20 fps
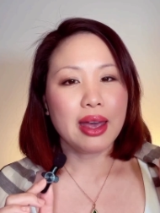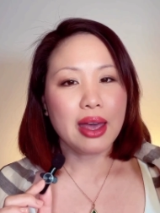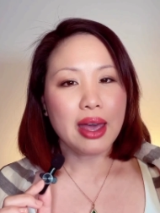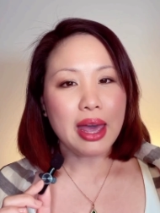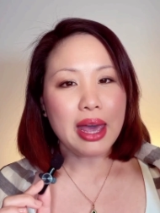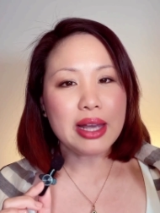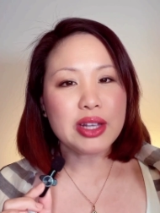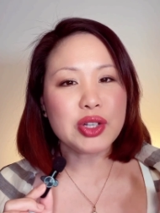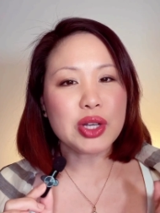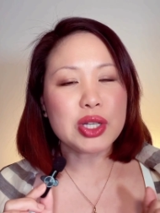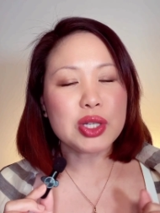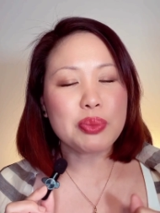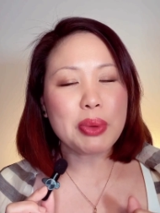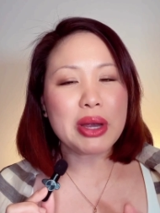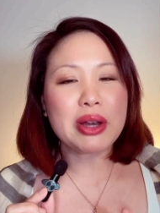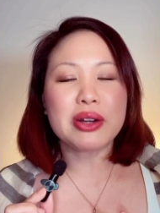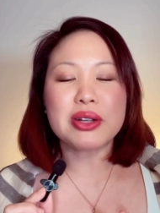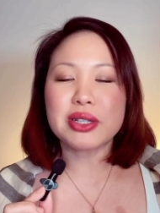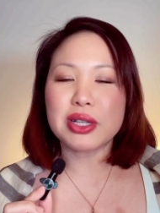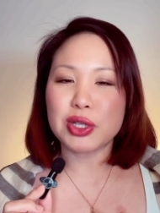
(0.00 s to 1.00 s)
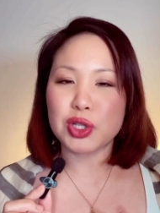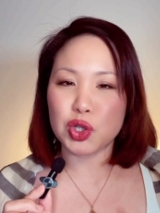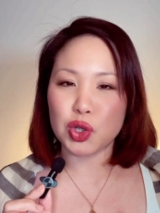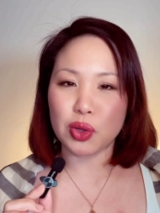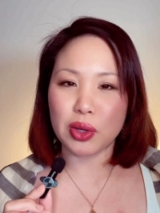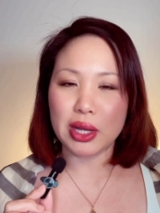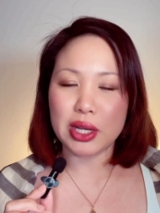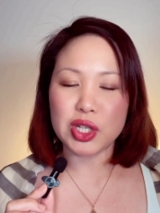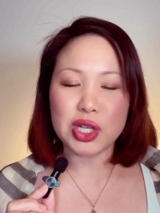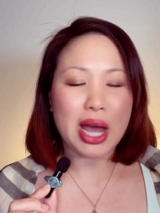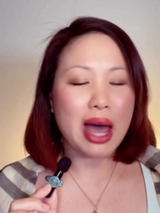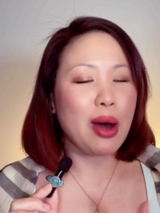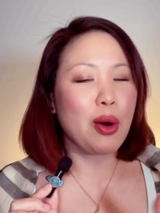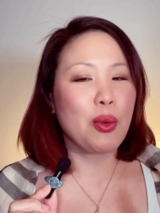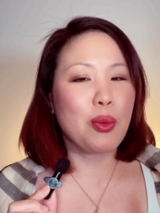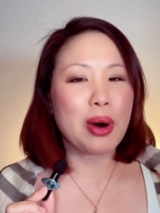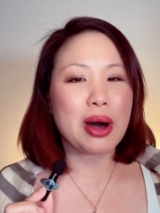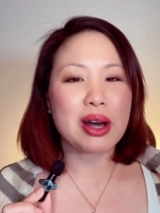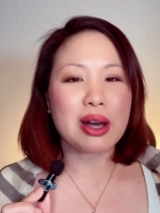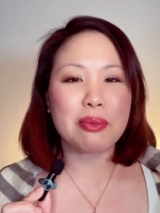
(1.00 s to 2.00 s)
Hey Changemakers, it's Julia Cha.
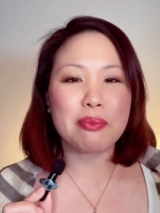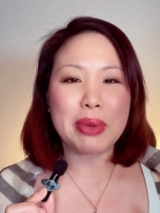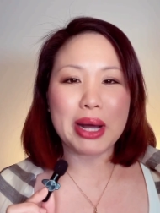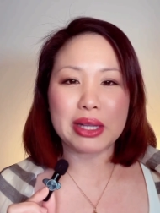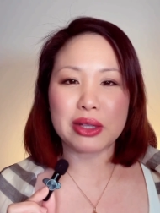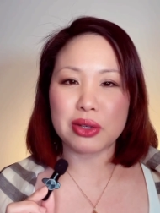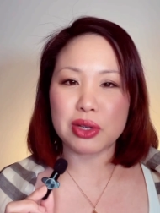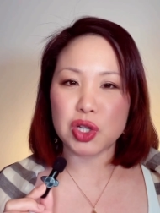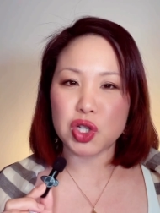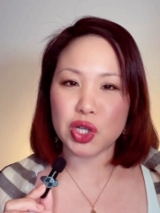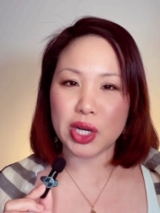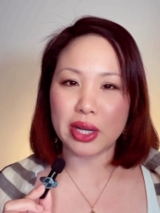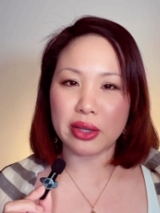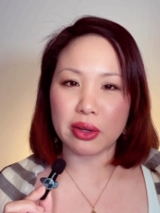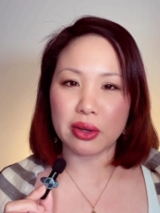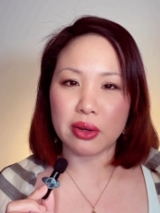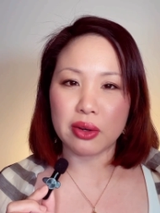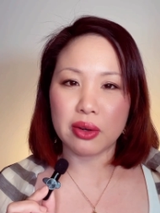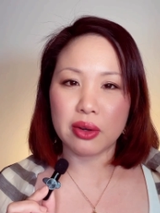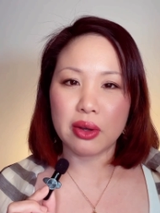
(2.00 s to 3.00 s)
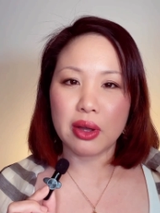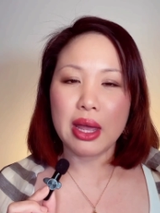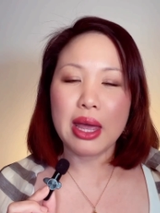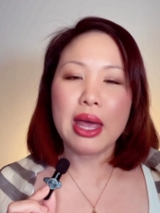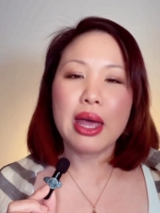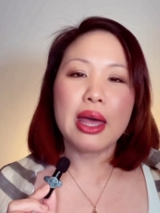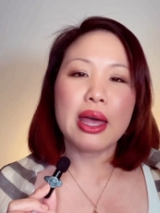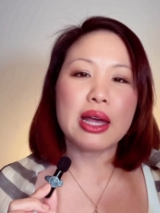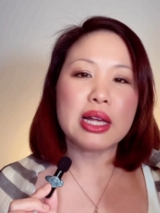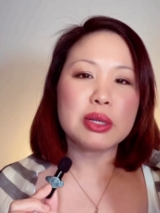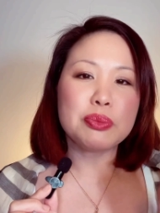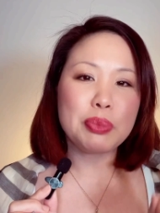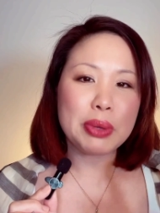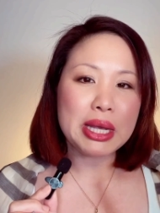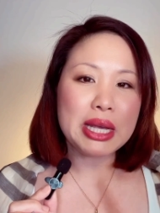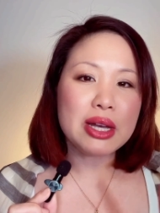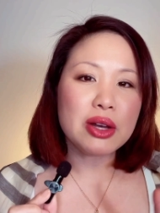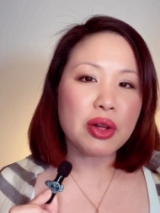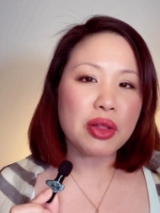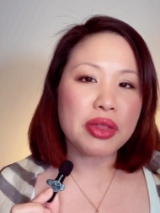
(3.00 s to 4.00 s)
Welcome back to this channel. Is
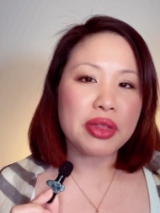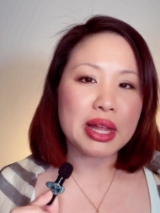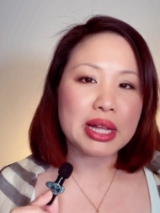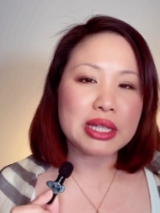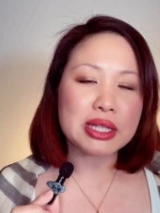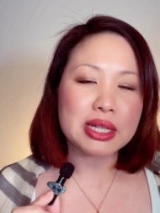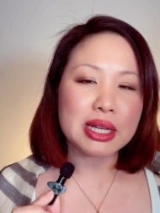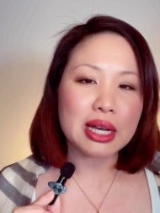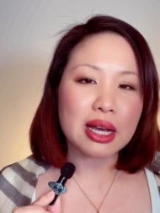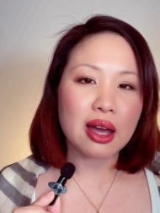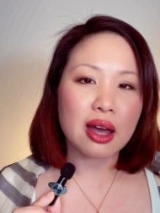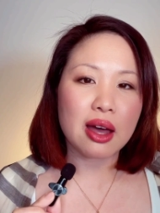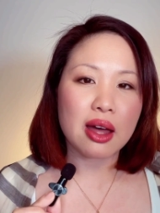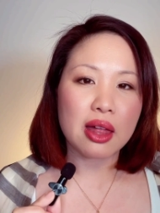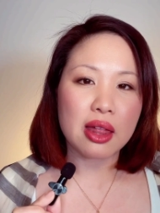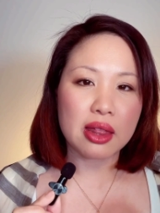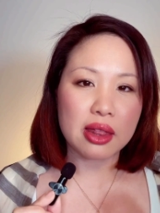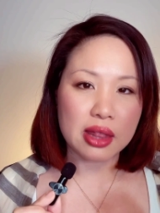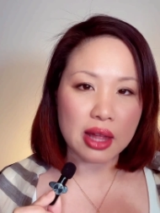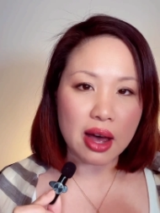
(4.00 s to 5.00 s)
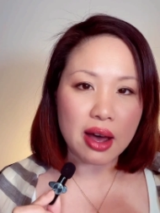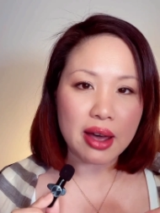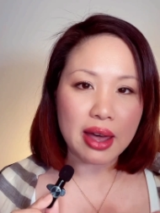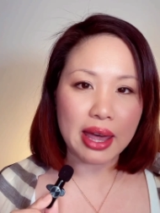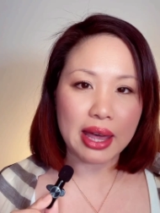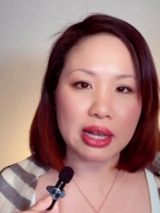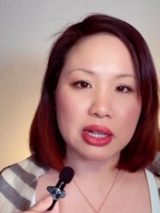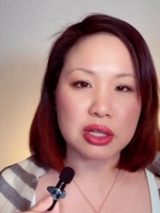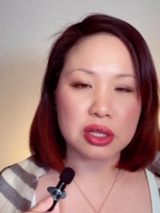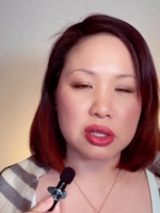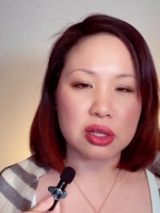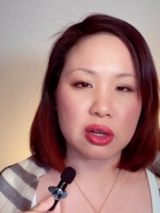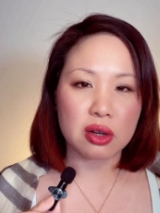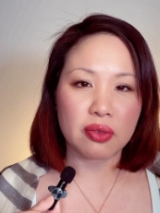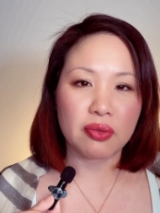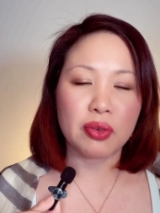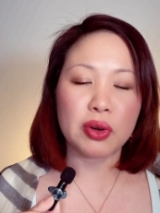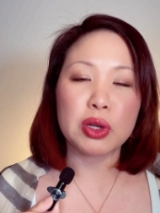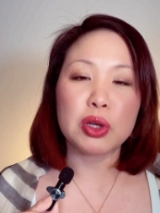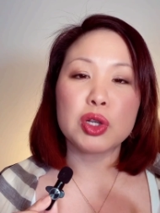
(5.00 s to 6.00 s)
being authentic the answer
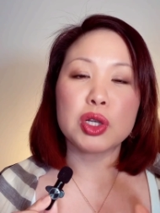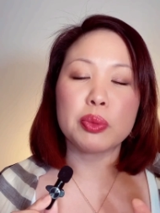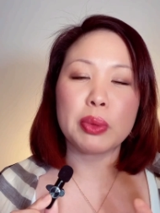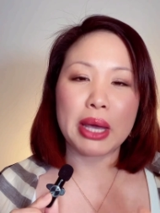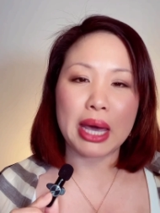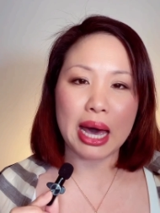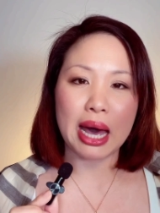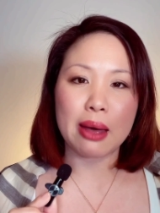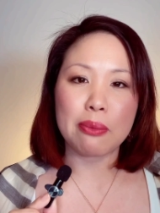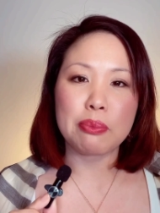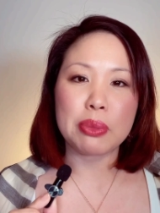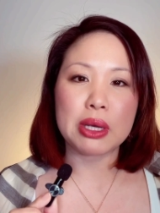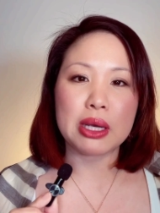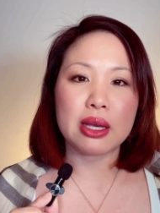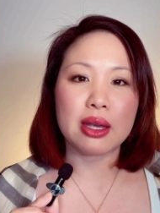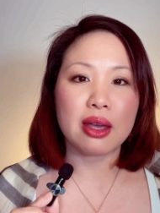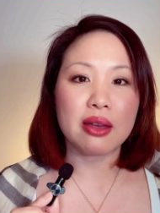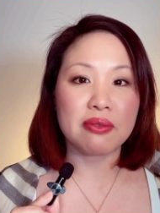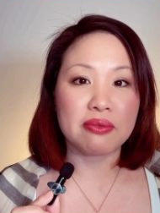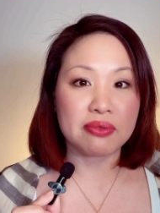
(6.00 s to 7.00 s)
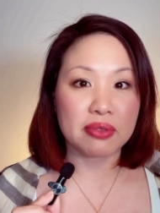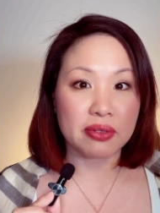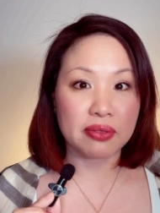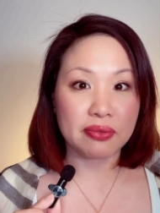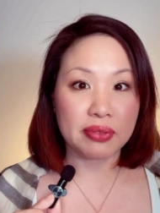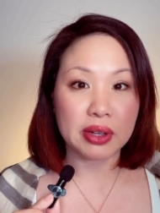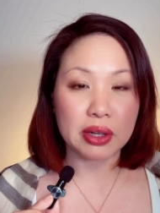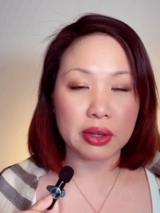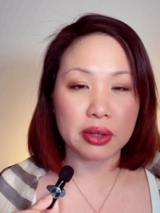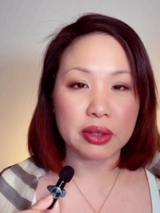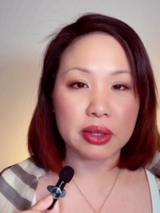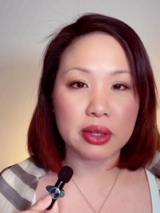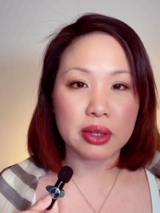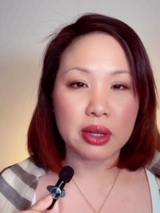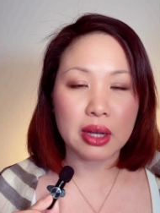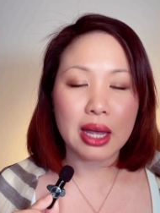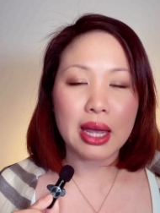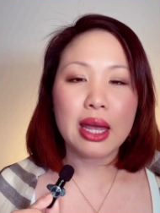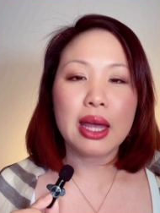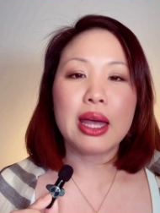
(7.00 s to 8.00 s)
for you to be happy and fulfilled?
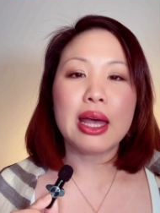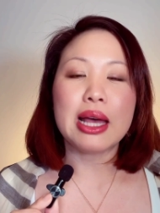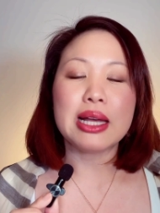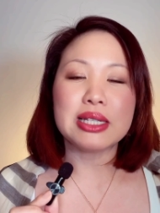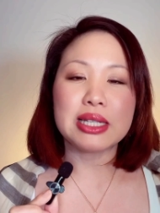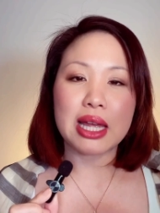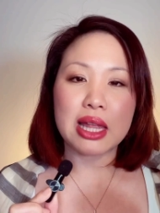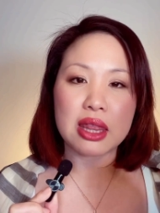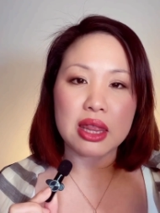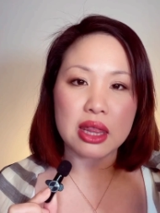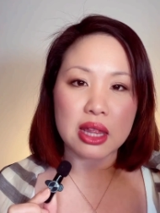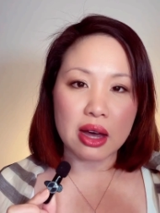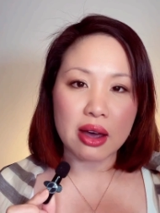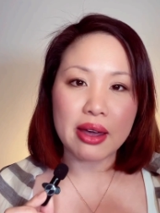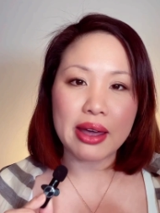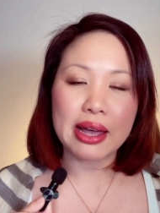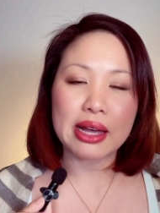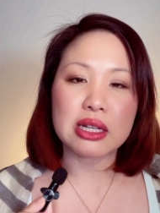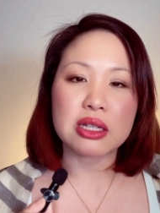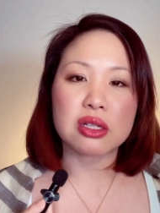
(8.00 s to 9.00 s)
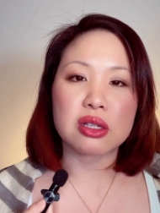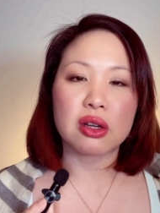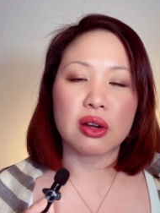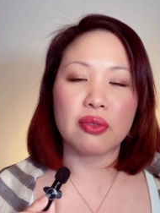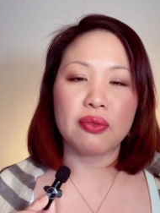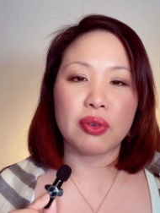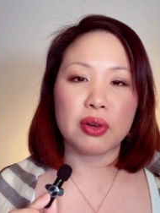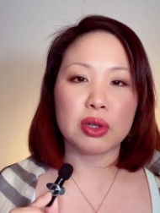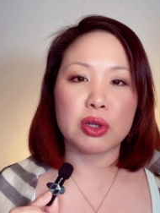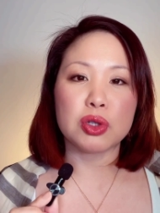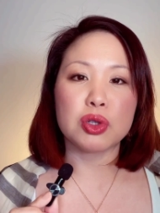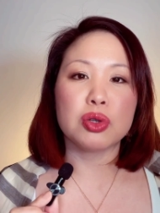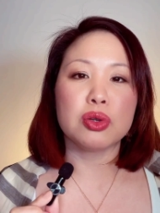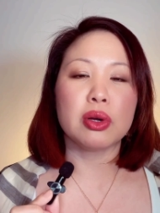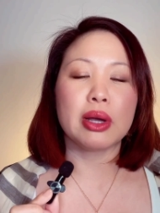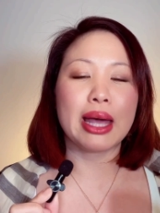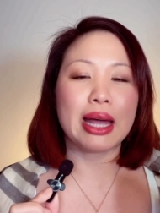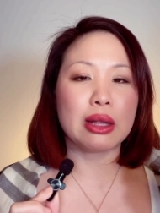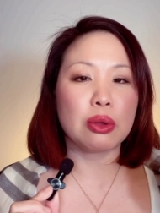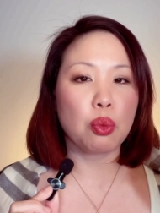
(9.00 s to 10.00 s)
Is it the answer for you to
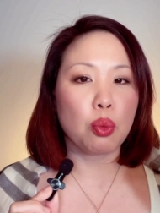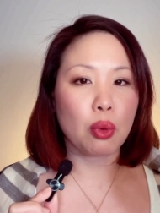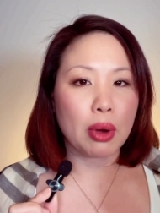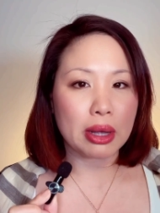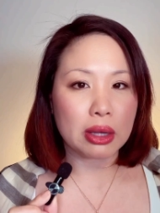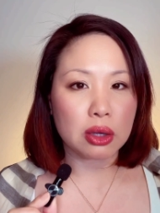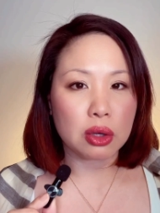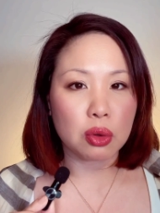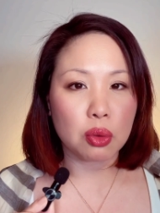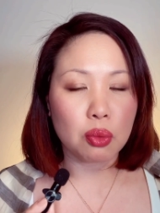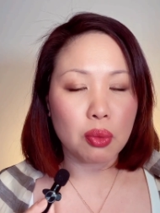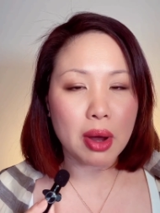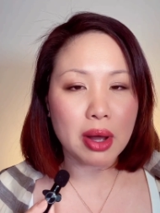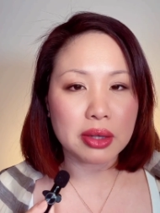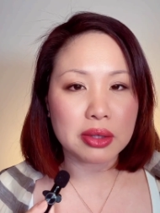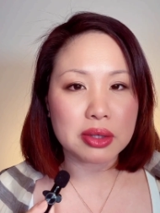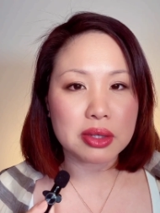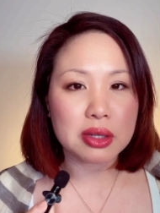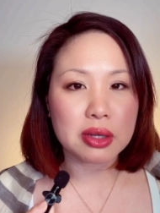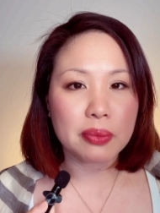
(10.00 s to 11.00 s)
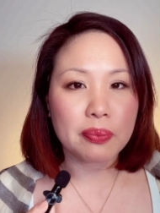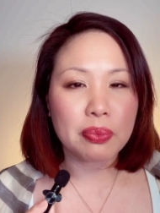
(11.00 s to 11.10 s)
get what you want?